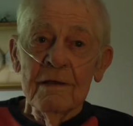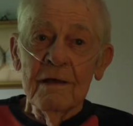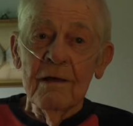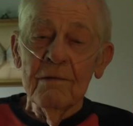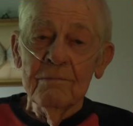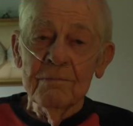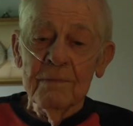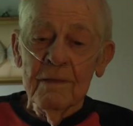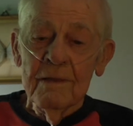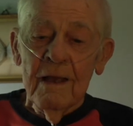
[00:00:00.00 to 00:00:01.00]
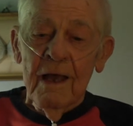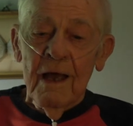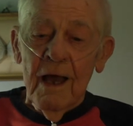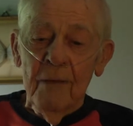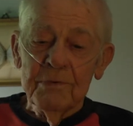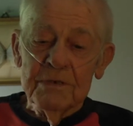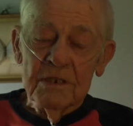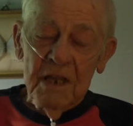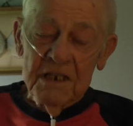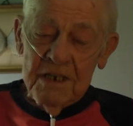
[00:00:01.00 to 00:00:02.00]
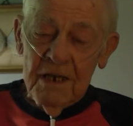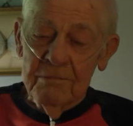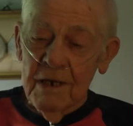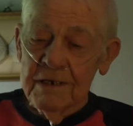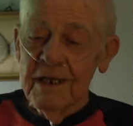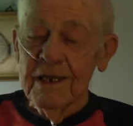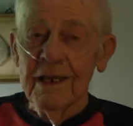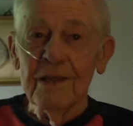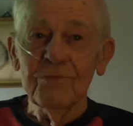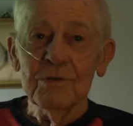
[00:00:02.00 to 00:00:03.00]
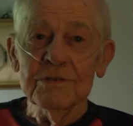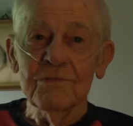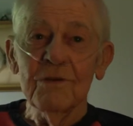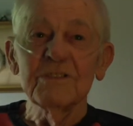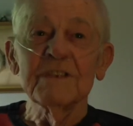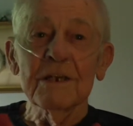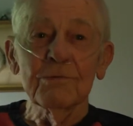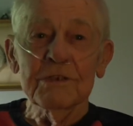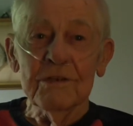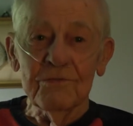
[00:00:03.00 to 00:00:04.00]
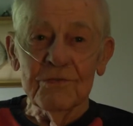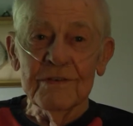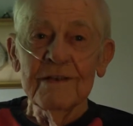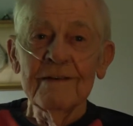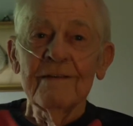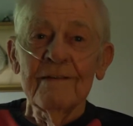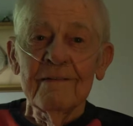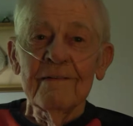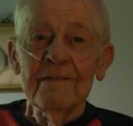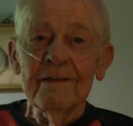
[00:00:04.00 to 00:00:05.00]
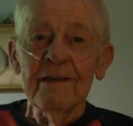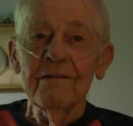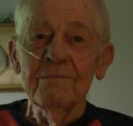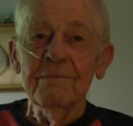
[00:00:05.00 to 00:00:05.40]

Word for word: Um, up until that time, my gay life was very secretive. Yeah.